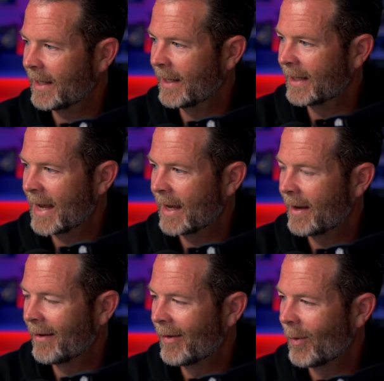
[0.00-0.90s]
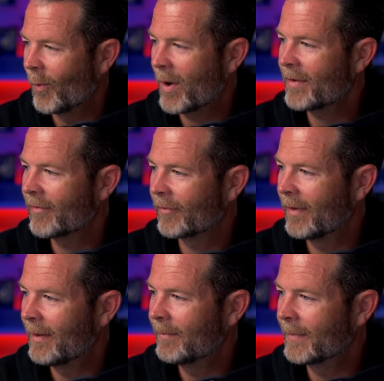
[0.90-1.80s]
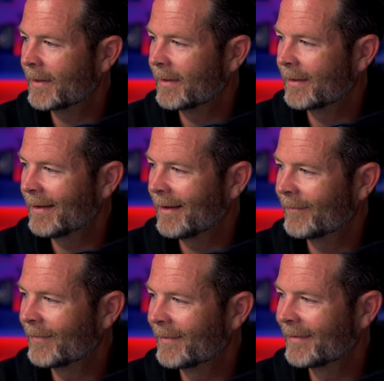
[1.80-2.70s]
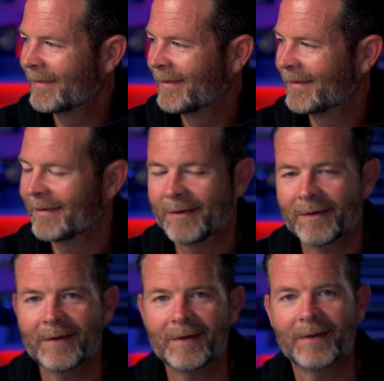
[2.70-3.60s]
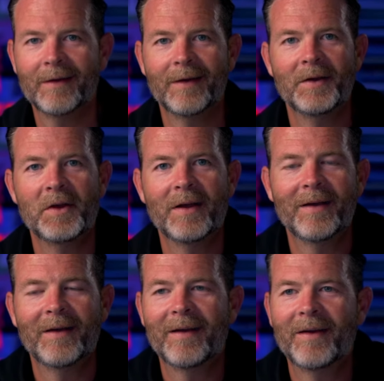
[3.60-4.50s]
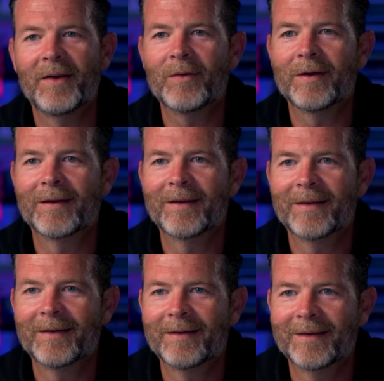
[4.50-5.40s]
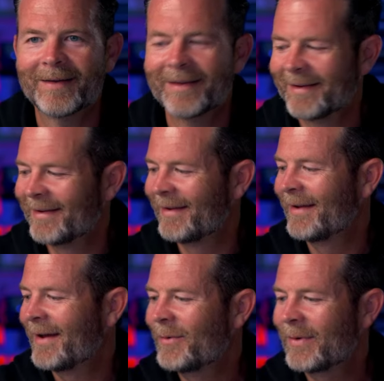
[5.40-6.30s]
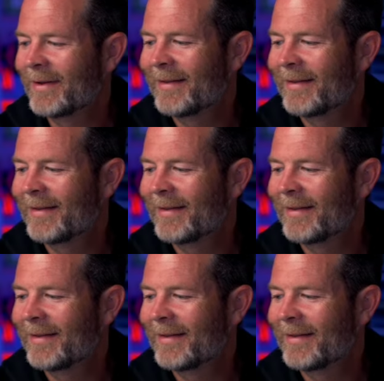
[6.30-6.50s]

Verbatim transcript: and where they're from and where they're from. Glasses don't yeah. don't uh, don't work. I've got two pair of glasses with me tonight. Oh,